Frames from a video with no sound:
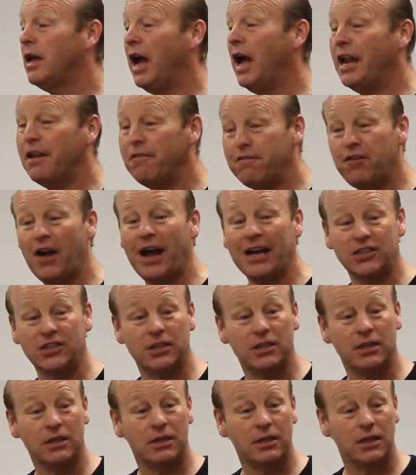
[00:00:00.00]
And in fact,
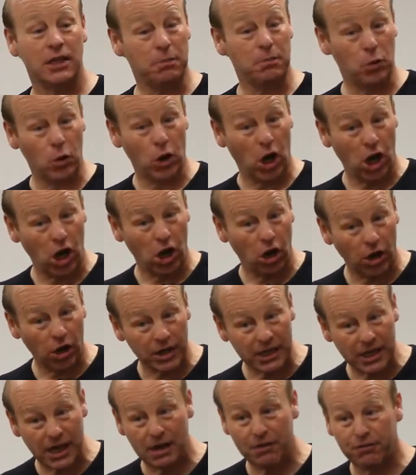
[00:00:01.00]
he bought a lot
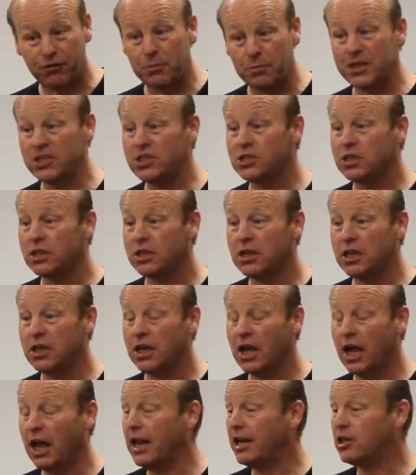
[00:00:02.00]
of gear from us,
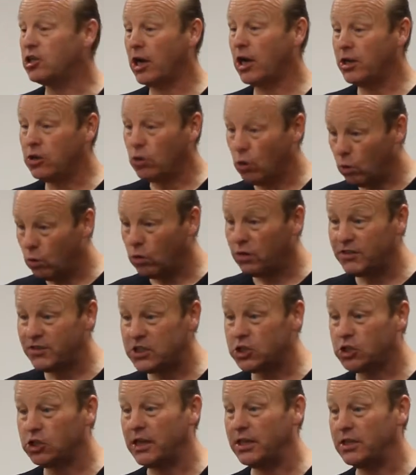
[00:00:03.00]
and I trained all of his
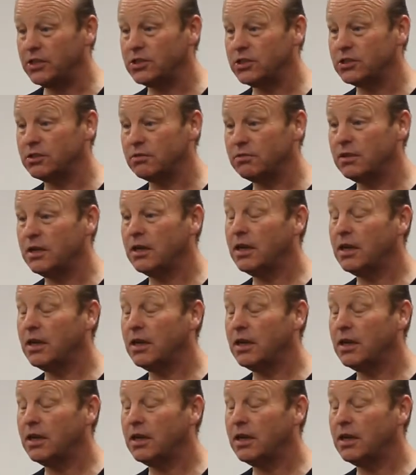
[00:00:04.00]
traders.